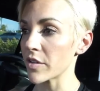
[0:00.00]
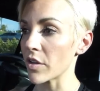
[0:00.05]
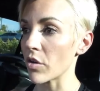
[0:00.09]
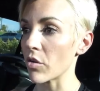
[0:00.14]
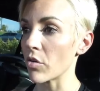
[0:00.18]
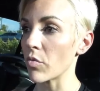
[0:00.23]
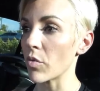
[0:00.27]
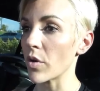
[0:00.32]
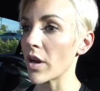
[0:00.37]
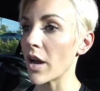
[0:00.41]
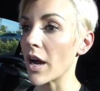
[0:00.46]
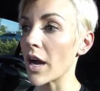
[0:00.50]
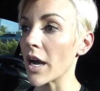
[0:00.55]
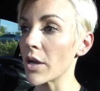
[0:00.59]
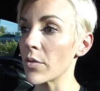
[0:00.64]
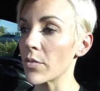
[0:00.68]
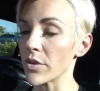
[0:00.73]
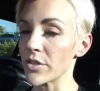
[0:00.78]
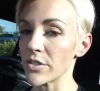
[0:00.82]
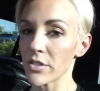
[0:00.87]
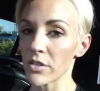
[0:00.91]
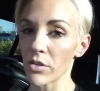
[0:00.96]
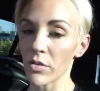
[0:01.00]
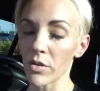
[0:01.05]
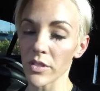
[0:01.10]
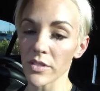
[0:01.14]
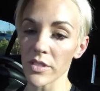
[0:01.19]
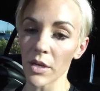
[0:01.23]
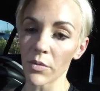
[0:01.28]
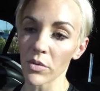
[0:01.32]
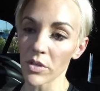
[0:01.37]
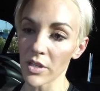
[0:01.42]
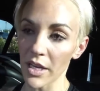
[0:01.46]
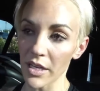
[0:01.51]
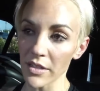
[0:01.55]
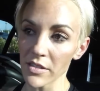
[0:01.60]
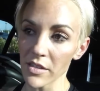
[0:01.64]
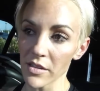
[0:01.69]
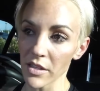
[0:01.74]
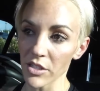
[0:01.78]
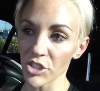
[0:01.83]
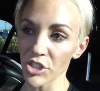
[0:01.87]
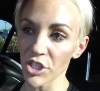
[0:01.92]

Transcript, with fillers: So what I would do is I would get to the